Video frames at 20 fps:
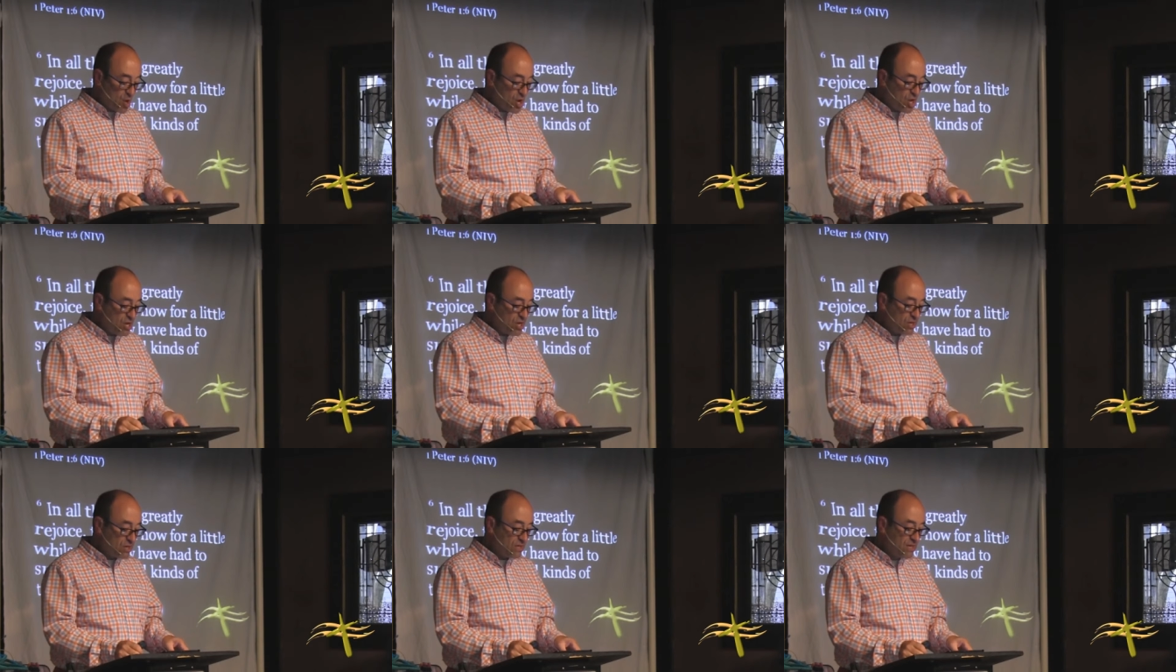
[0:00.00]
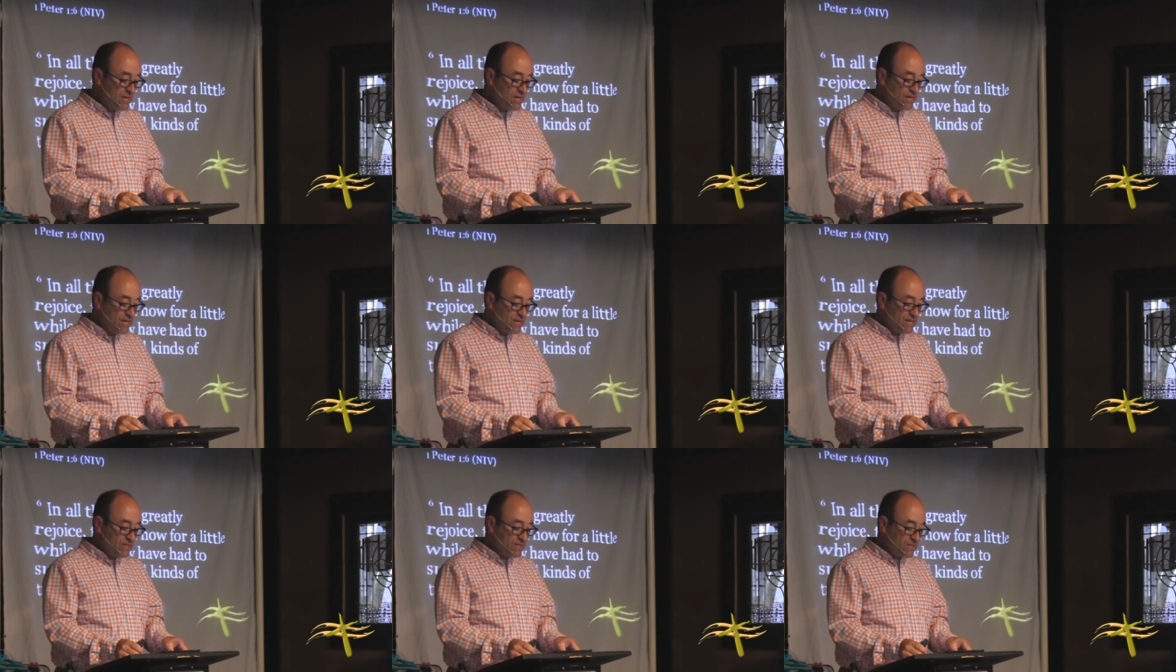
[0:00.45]
Paul
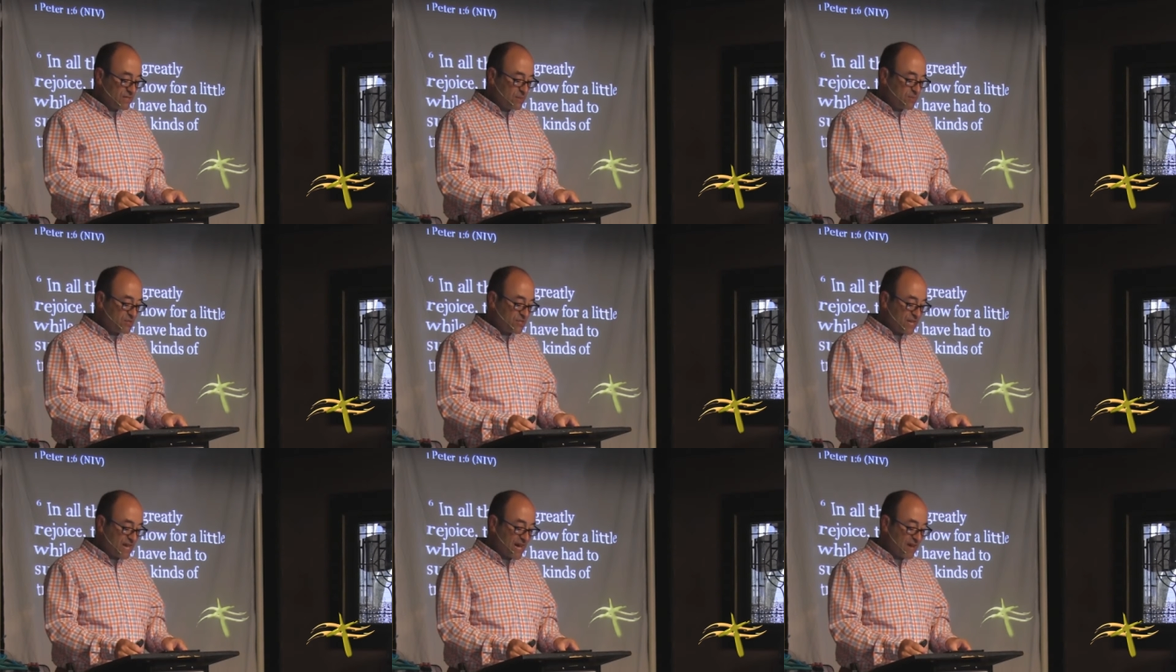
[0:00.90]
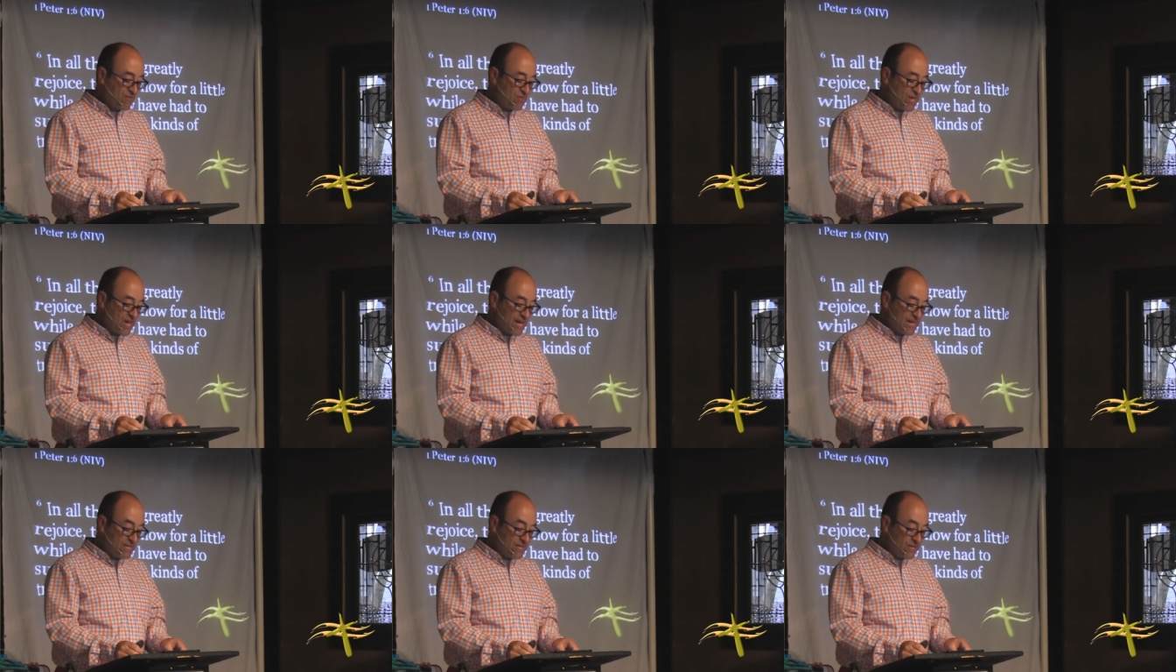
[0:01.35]
seems to have
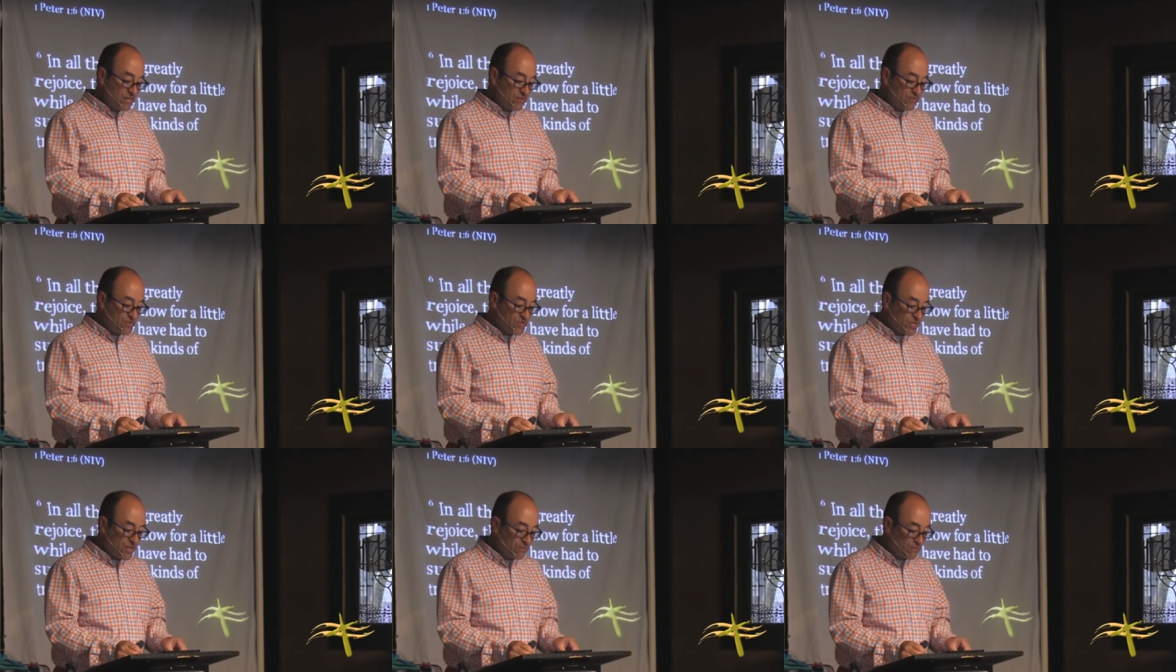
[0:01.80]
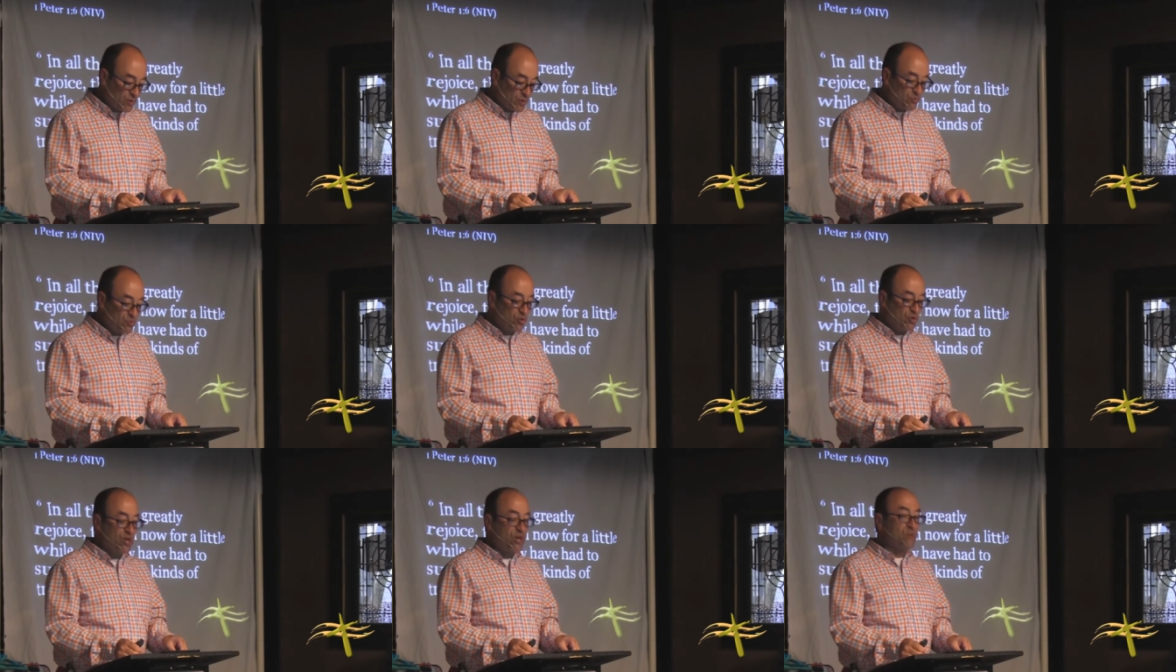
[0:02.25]
the idea of
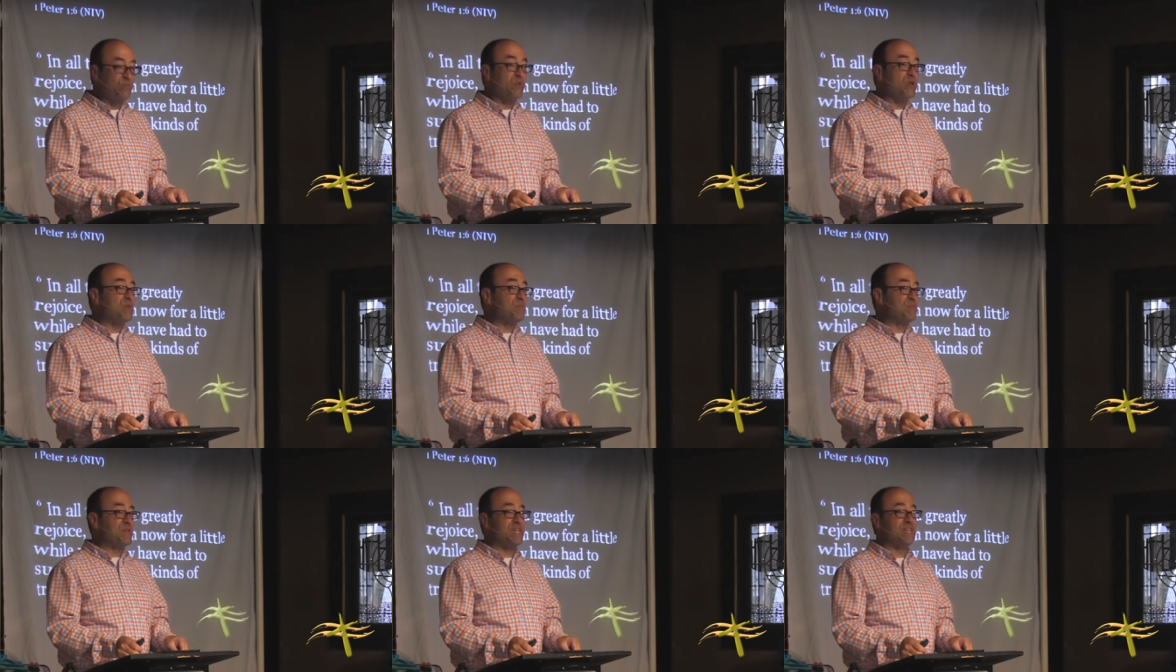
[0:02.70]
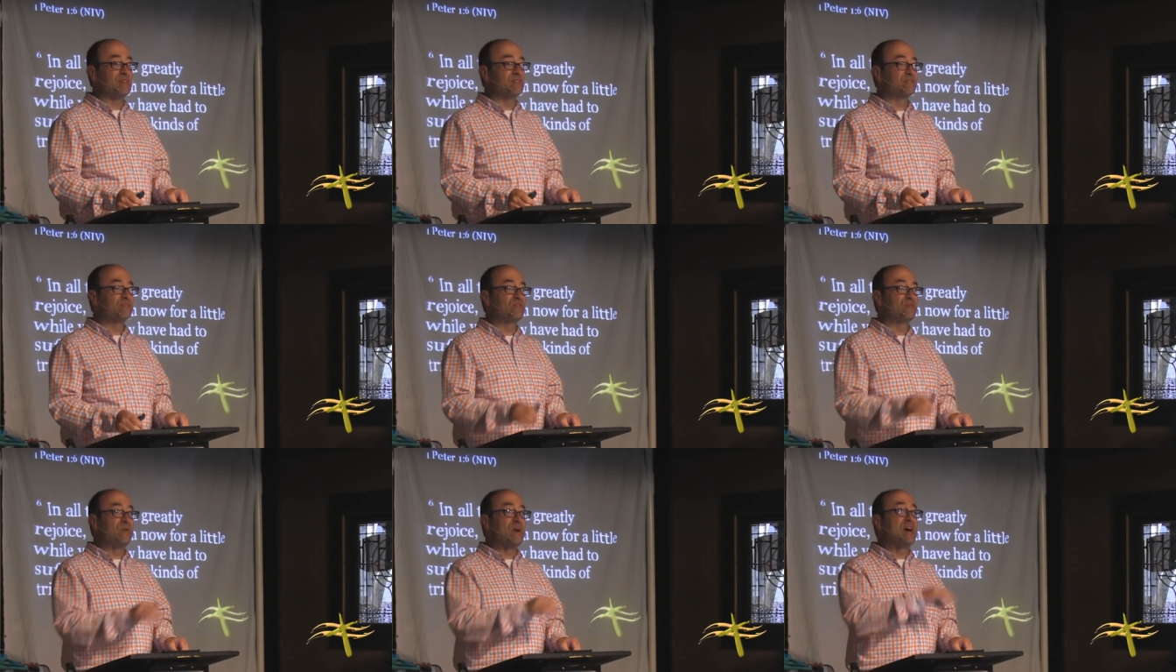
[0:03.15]
suffering put on repeat
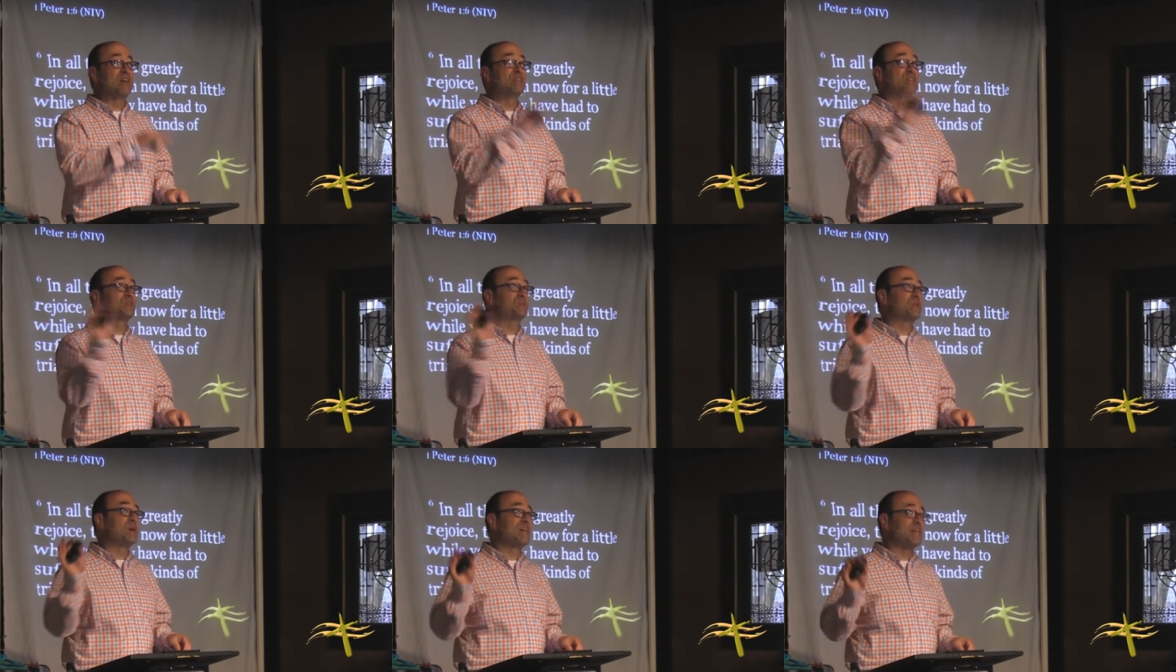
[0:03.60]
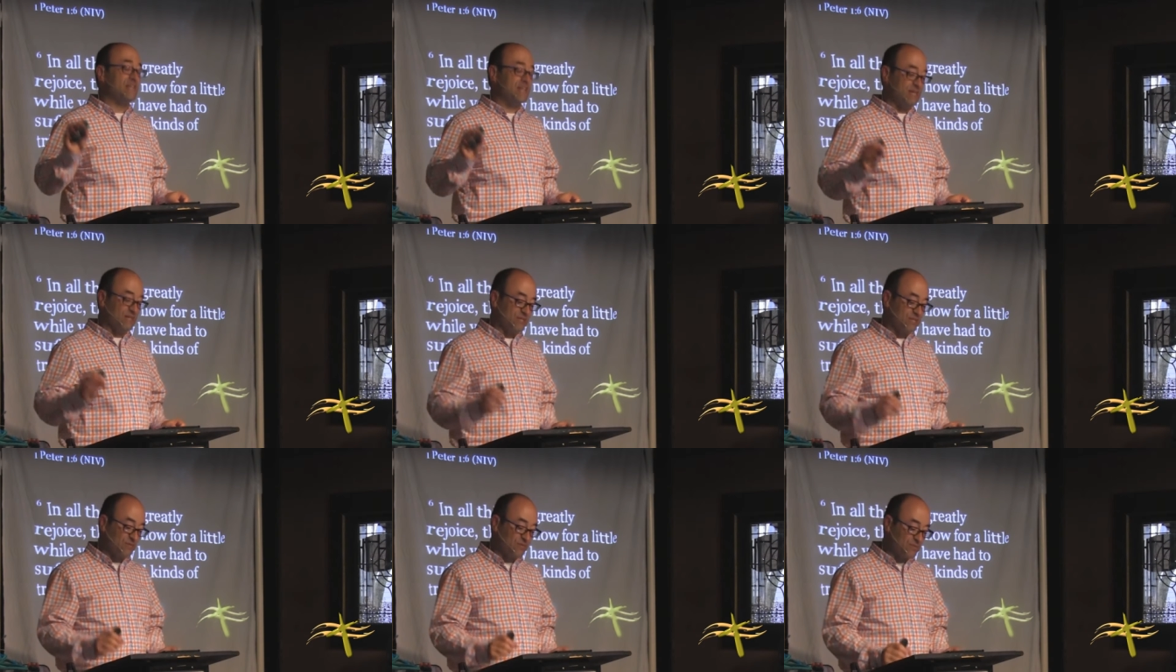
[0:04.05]
throughout his
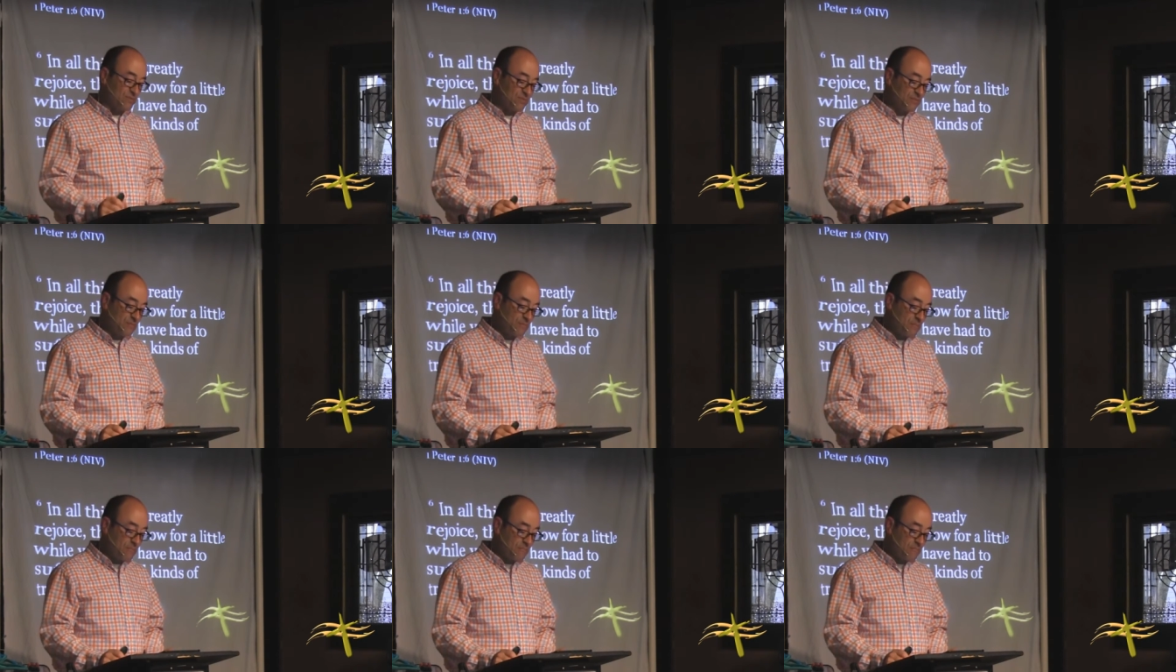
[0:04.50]
writings.